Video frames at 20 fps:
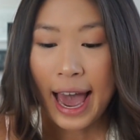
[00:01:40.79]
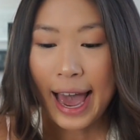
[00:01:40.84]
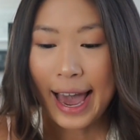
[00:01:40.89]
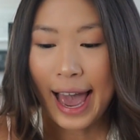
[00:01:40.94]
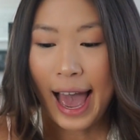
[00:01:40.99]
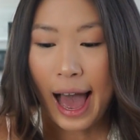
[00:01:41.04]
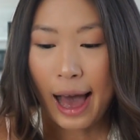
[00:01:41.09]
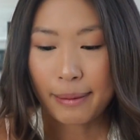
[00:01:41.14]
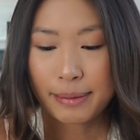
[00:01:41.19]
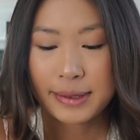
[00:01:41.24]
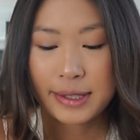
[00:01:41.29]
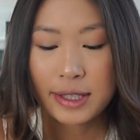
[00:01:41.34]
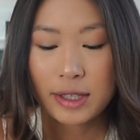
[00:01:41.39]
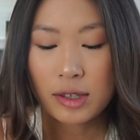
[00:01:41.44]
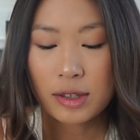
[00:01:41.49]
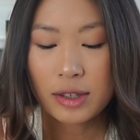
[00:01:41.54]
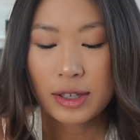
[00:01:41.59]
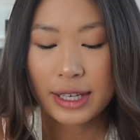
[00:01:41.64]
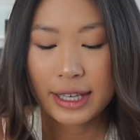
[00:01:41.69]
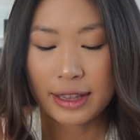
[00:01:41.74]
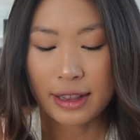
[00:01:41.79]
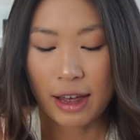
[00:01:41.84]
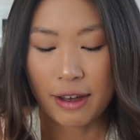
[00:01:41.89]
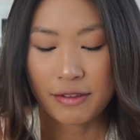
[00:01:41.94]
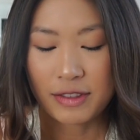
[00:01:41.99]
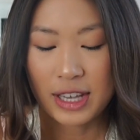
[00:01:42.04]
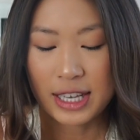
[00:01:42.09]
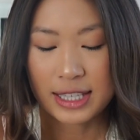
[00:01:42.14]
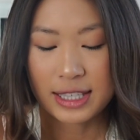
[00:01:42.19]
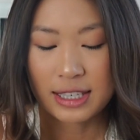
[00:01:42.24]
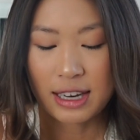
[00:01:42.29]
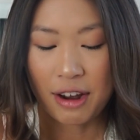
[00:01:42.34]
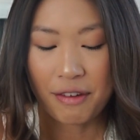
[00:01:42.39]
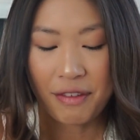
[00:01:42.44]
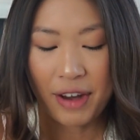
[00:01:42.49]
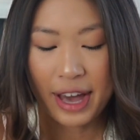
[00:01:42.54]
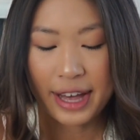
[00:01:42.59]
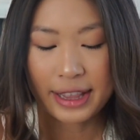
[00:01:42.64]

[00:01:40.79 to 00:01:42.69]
I absolutely love this stuff.